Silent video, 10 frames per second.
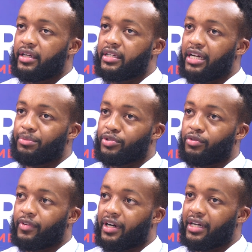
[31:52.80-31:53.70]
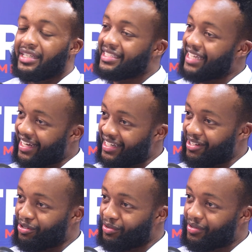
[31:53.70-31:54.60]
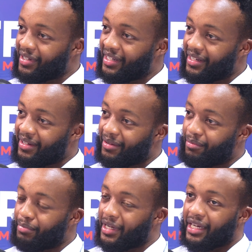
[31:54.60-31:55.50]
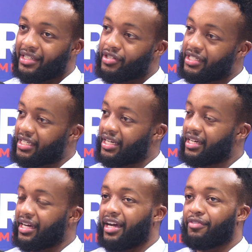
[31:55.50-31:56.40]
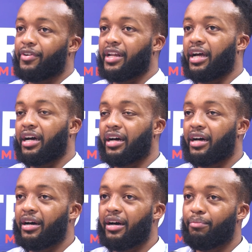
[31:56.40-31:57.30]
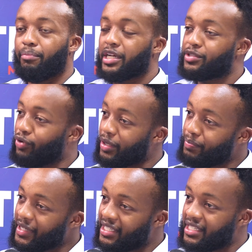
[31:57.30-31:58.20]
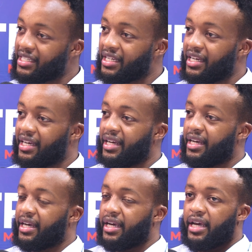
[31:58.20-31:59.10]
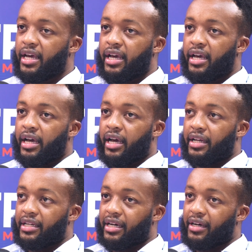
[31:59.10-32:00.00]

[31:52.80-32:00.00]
in terms of inside, being intrinsic. I feel much more at peace. And